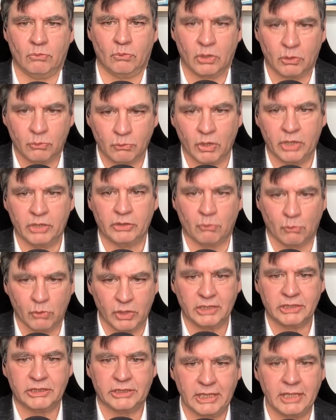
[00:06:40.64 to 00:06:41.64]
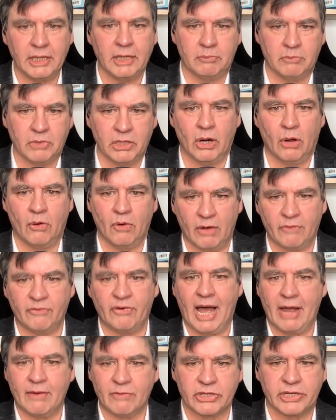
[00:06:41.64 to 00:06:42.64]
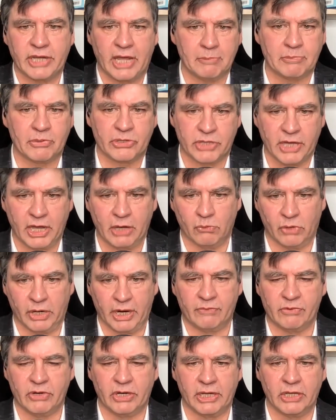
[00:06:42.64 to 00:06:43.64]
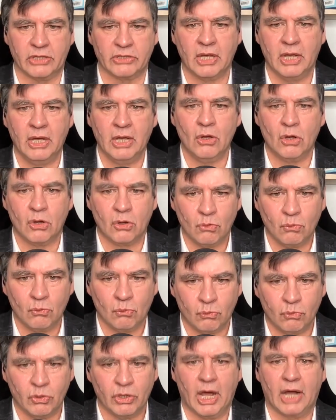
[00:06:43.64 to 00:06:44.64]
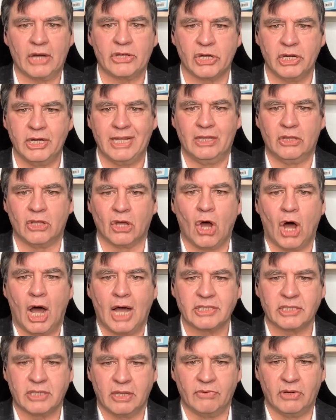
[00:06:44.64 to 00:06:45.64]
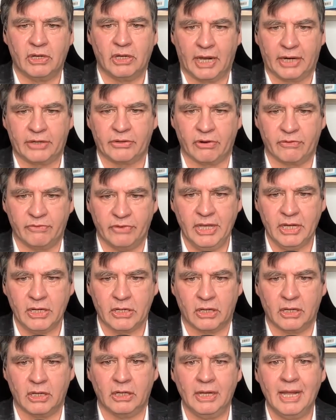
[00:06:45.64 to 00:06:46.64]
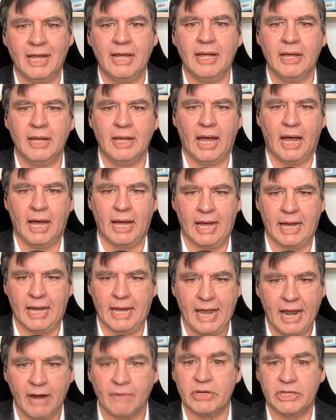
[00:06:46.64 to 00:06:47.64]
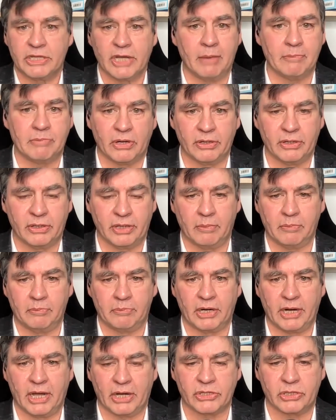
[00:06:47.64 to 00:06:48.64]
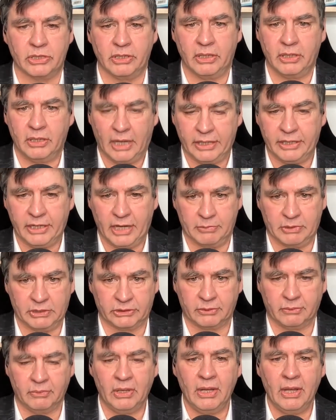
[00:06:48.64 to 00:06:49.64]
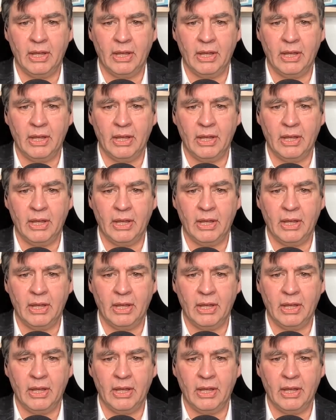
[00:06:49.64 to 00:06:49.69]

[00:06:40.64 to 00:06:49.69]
We'll see, you know, a 5 or 10%, whatever it is, reduction in the cost of an electric vehicle every time production doubles.